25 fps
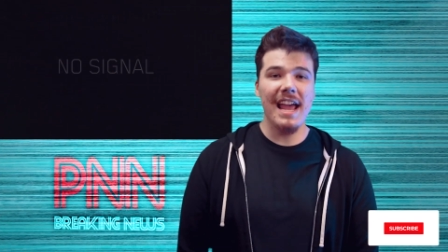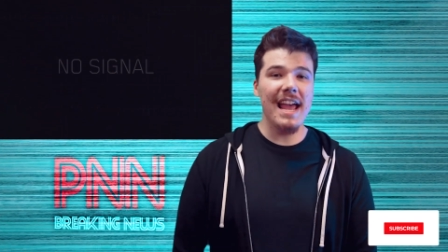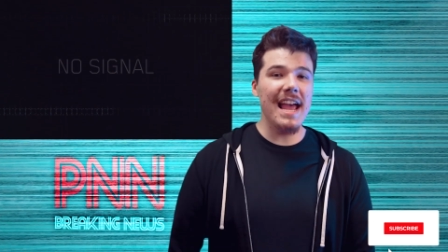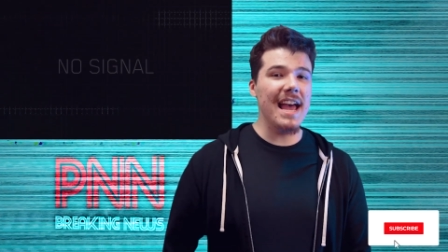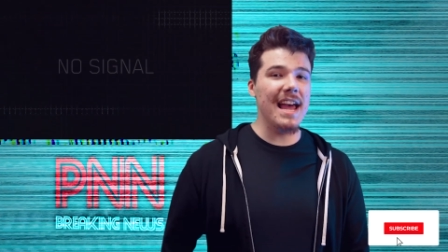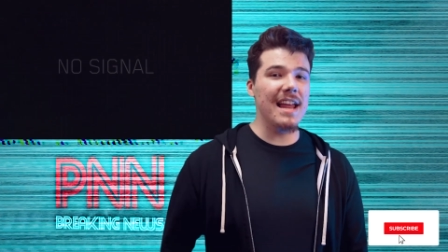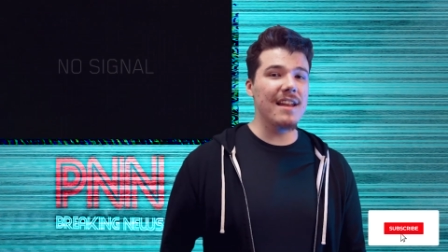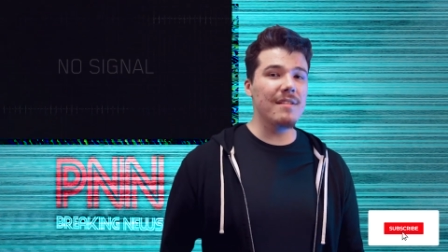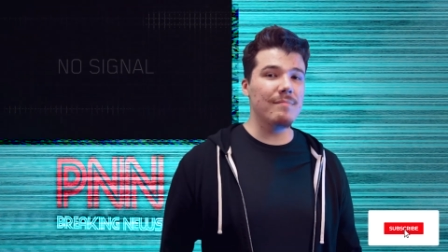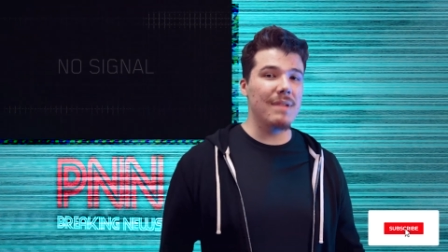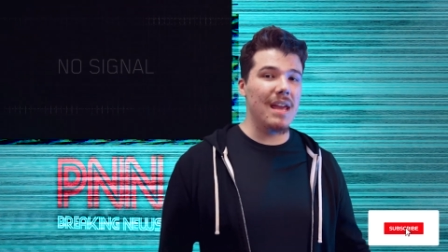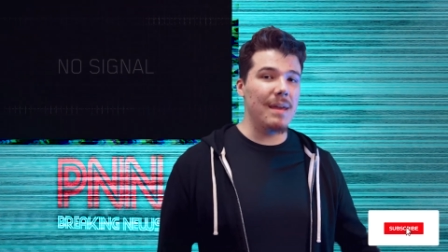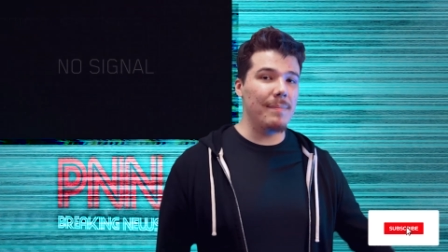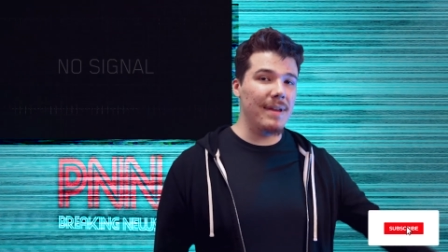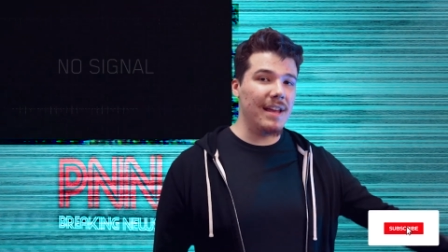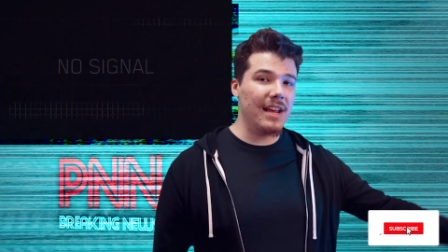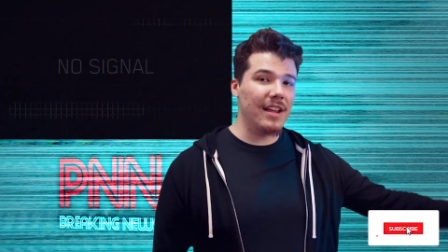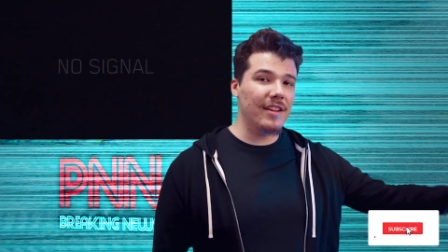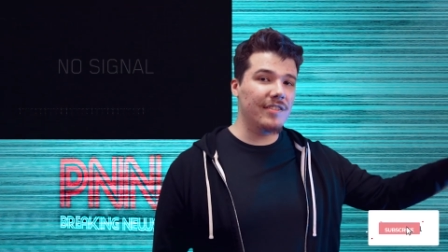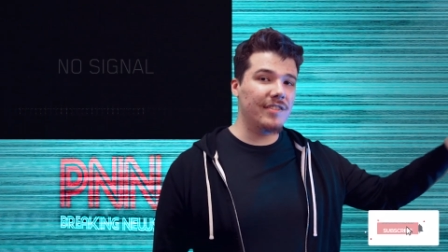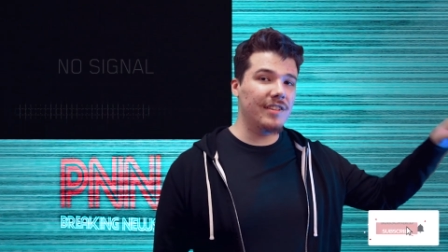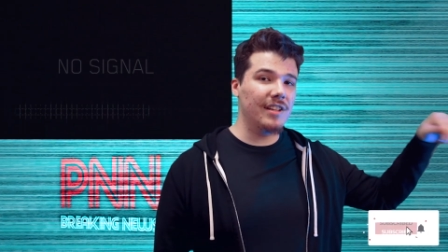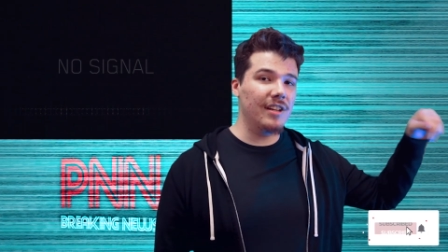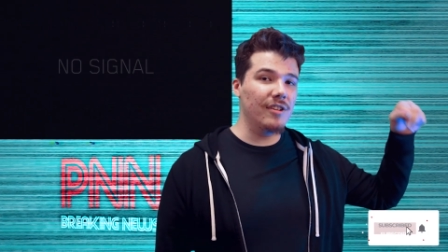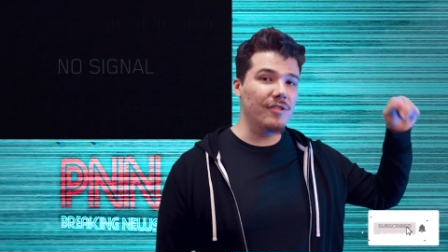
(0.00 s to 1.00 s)
and maybe
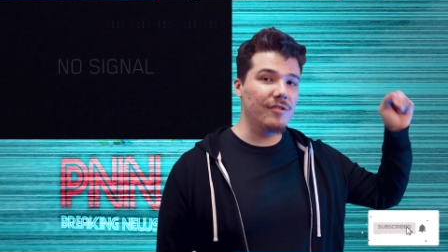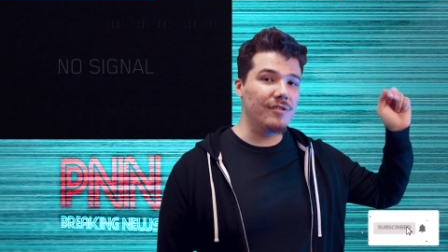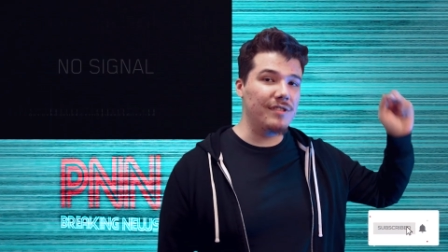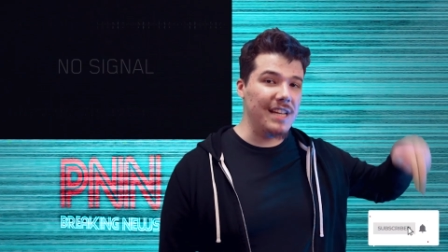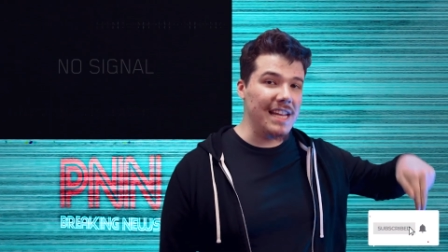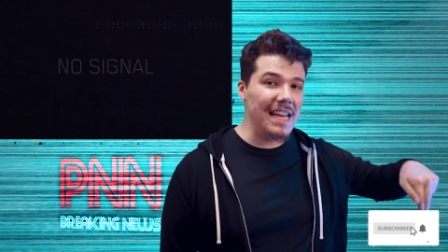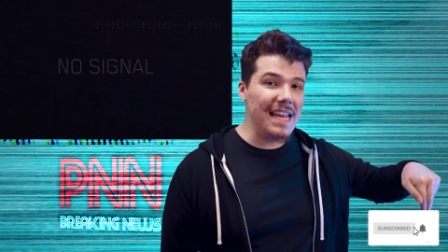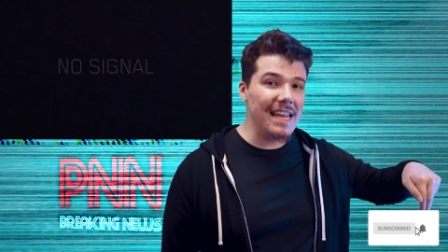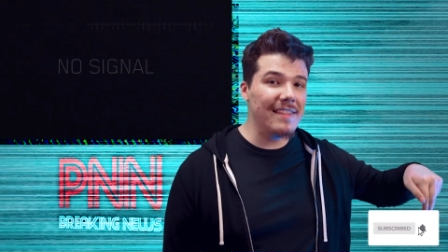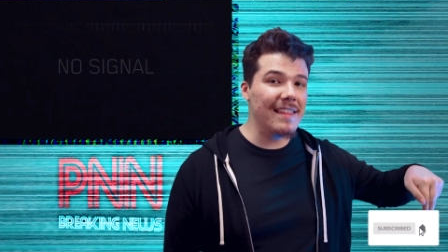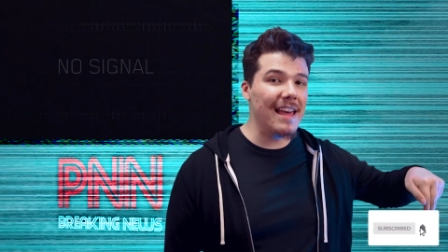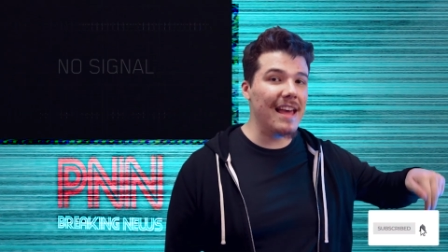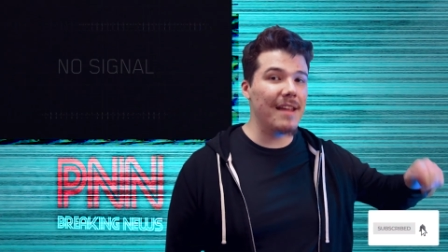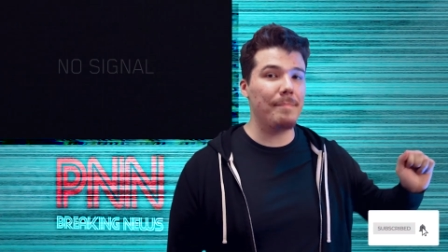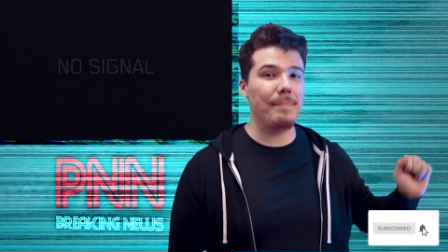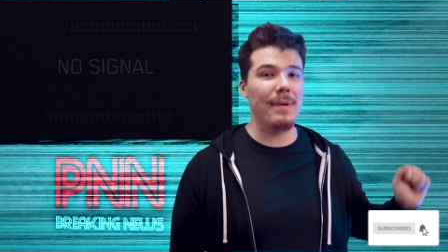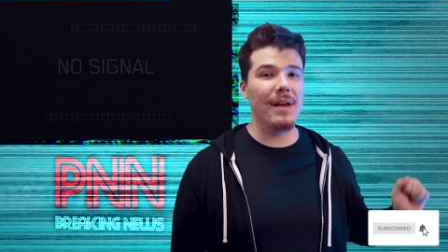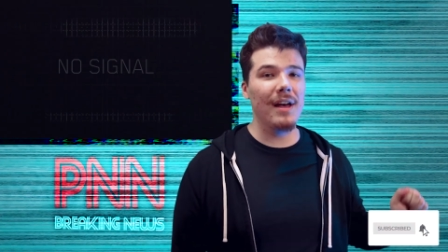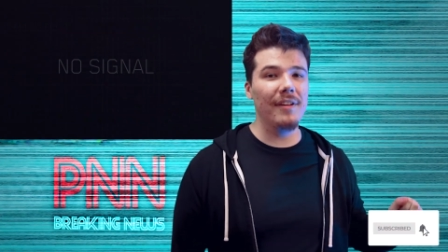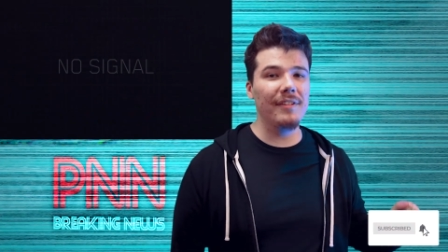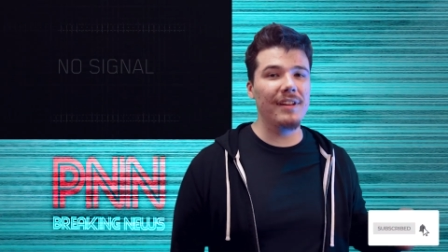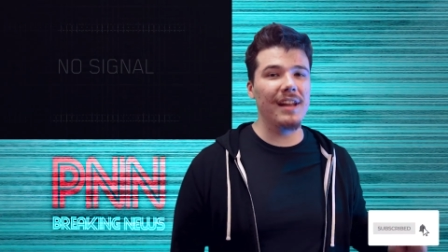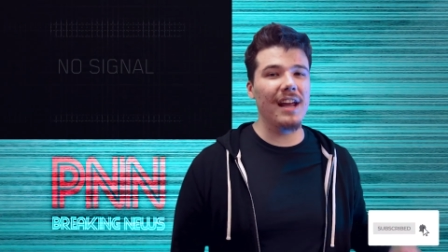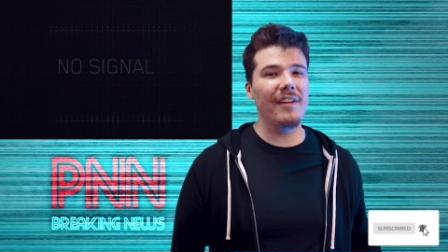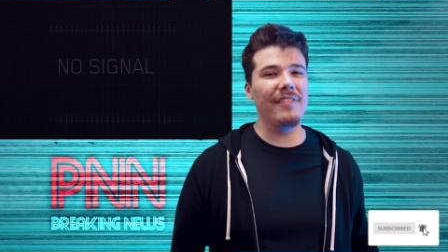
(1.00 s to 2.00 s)
consider dinging that
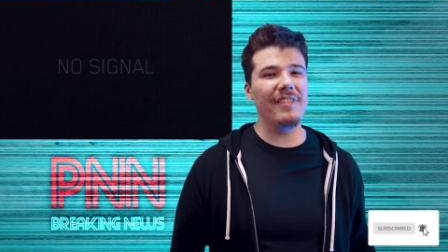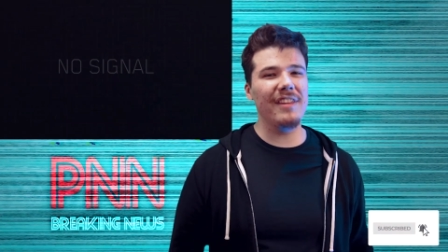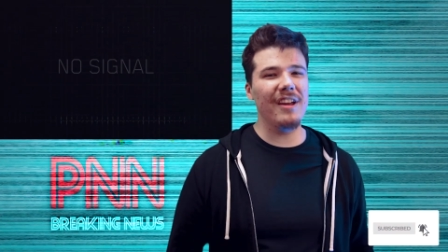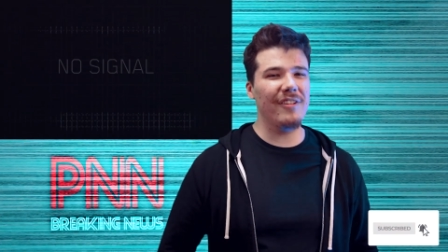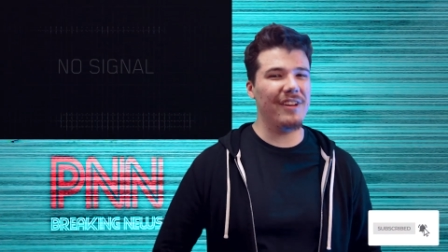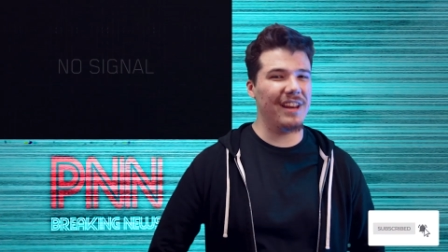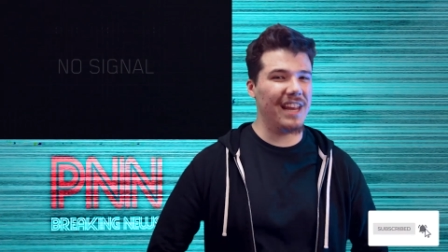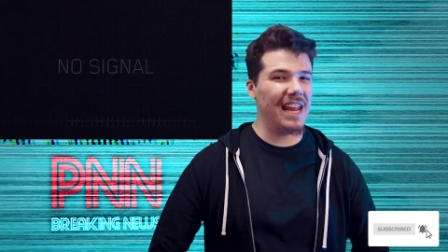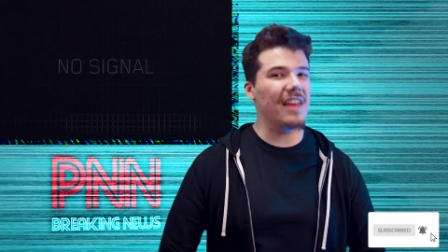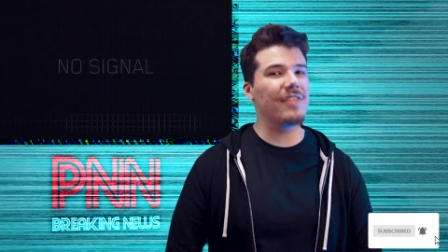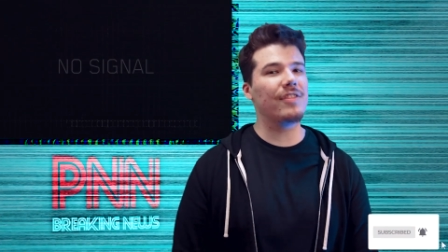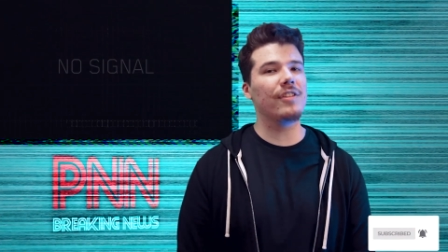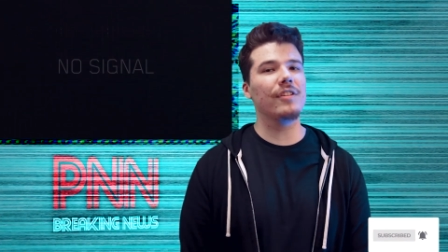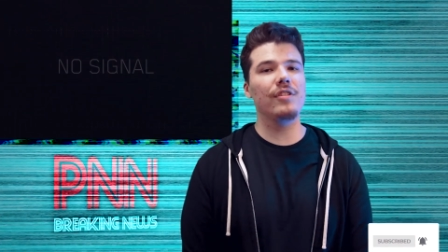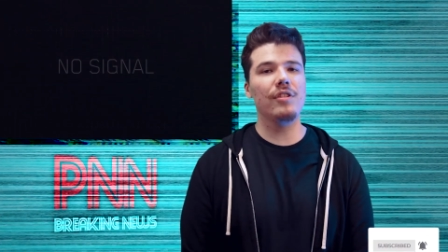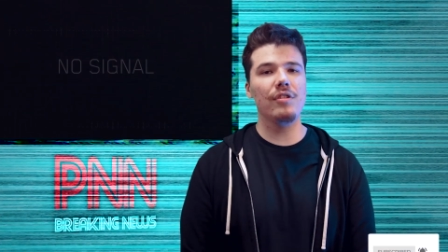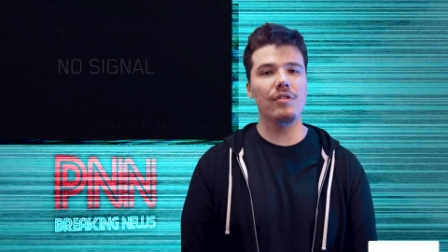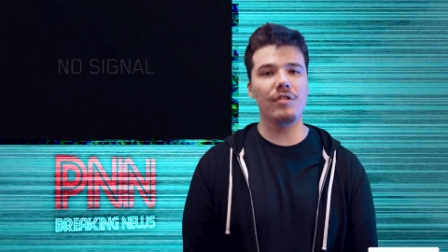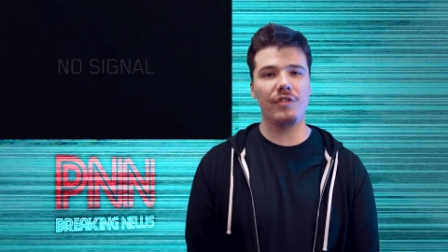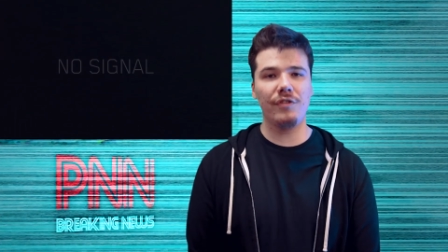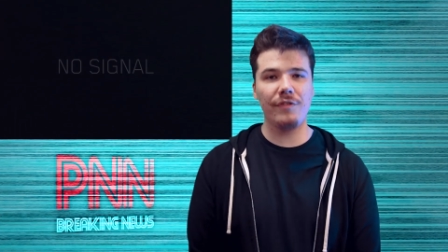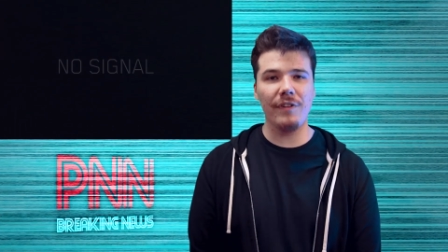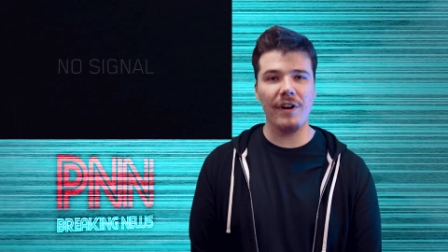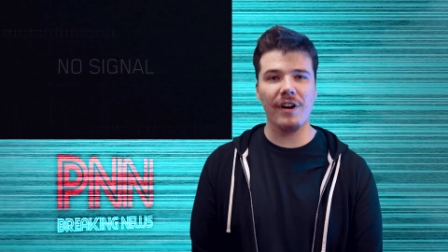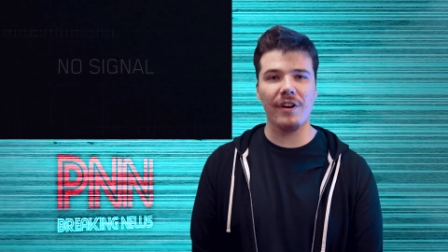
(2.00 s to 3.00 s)
bell down there to get the
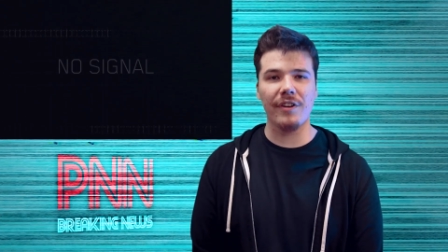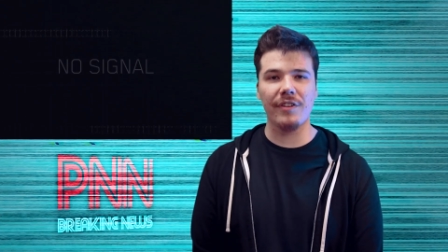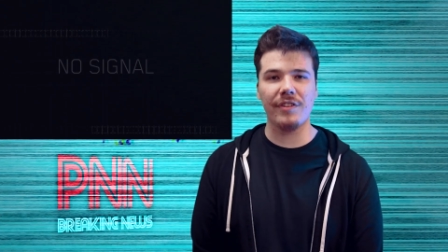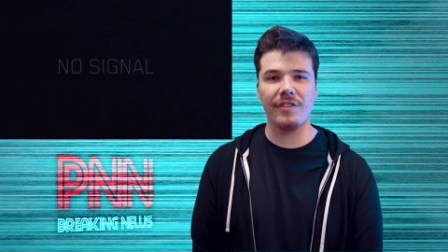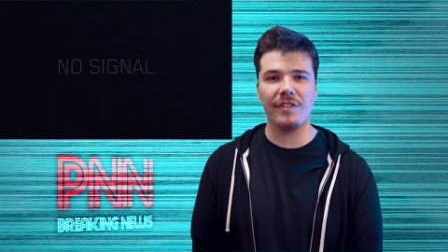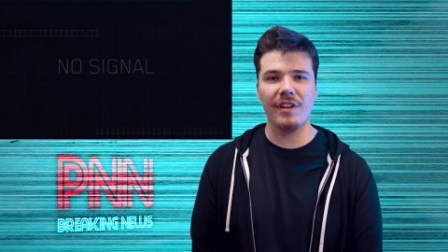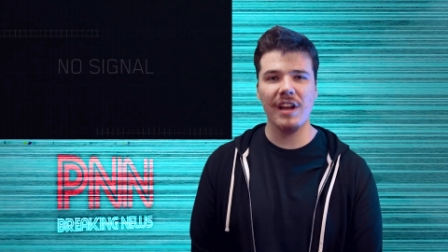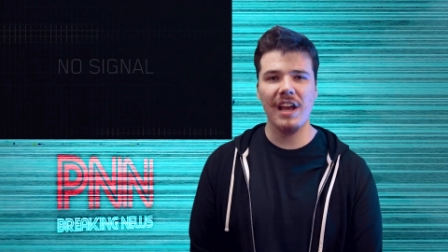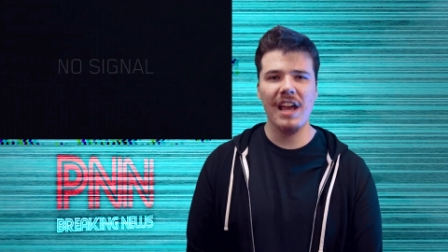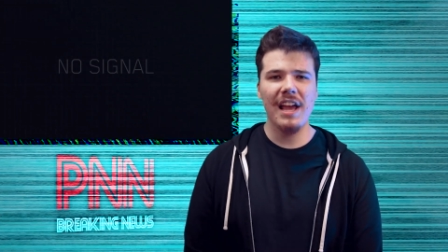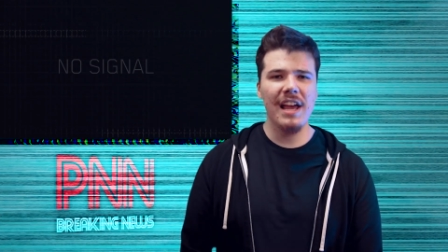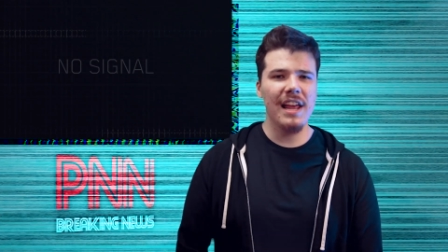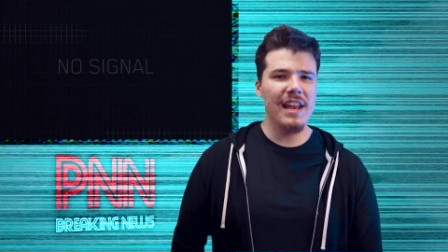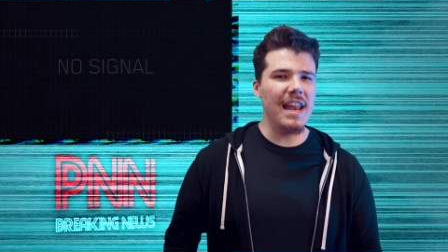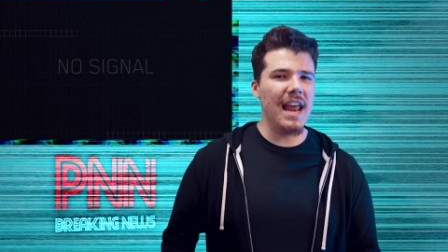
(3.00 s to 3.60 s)
news first.